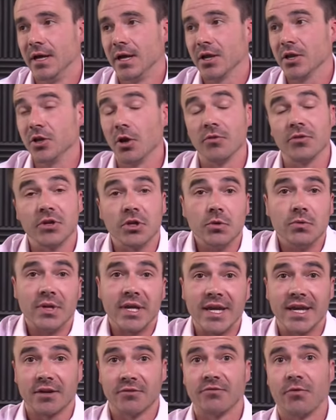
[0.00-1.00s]
you know, the
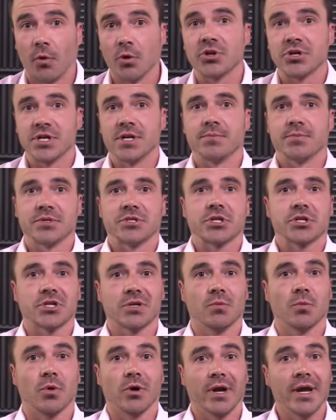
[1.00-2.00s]
unique and fortunate
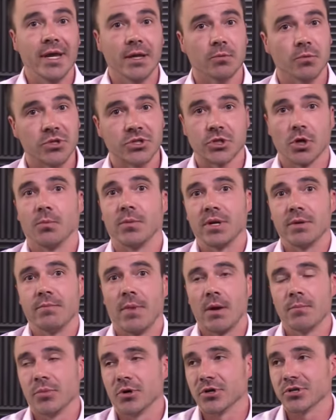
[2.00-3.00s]
position we're in with so many
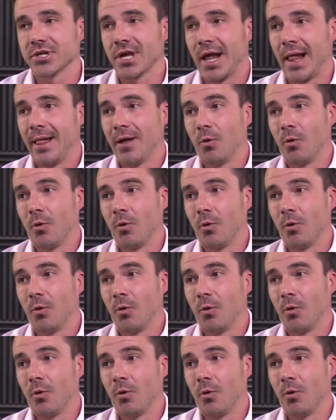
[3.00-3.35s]
members.